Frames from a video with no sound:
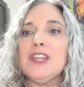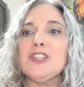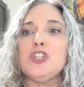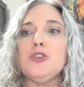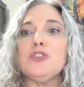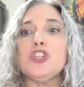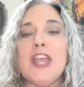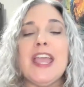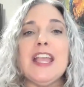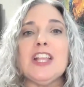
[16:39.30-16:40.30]
to
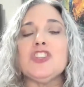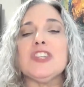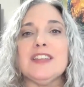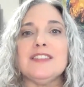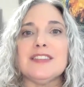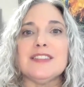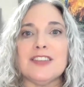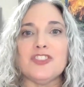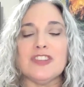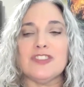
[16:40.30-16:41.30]
change
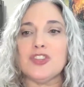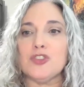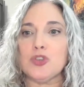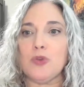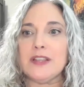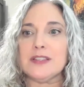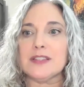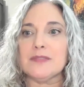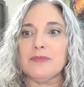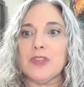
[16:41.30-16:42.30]
indecision to
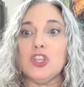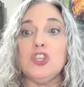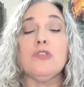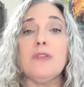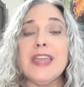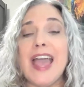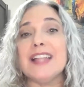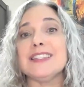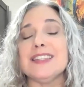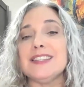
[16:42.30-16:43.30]
choice. You
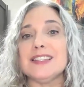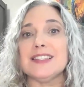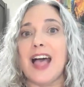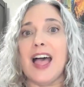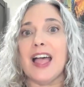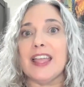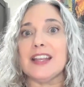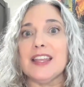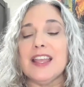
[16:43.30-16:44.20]
get to decide.